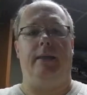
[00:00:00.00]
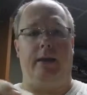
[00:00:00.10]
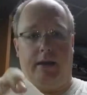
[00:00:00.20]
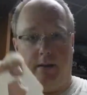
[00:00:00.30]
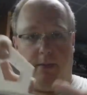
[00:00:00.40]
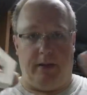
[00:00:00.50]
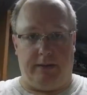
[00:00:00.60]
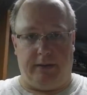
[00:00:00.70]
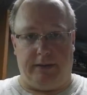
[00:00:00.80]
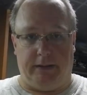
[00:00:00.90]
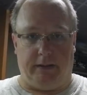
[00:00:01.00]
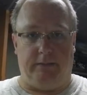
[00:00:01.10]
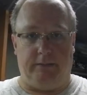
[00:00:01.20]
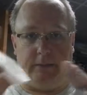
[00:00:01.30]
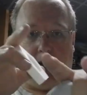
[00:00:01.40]
then I'm going to build a little
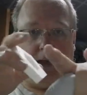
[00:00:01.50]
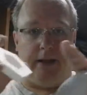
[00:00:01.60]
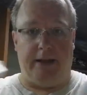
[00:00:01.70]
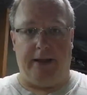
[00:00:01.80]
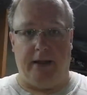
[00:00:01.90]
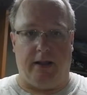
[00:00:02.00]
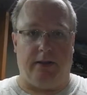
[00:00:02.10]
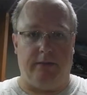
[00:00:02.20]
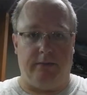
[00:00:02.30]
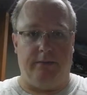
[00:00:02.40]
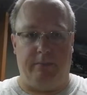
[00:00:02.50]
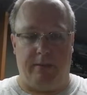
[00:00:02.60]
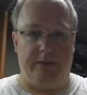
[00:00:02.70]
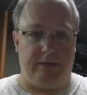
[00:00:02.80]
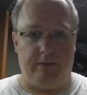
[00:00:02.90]
hill with
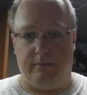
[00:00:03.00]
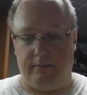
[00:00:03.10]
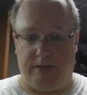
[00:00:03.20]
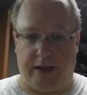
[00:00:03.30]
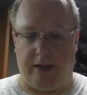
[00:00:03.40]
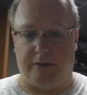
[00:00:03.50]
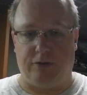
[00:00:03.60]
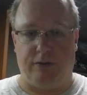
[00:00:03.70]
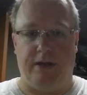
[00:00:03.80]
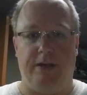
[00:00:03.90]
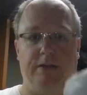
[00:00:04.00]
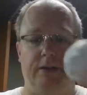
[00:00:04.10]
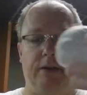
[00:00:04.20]
maybe some scale trees,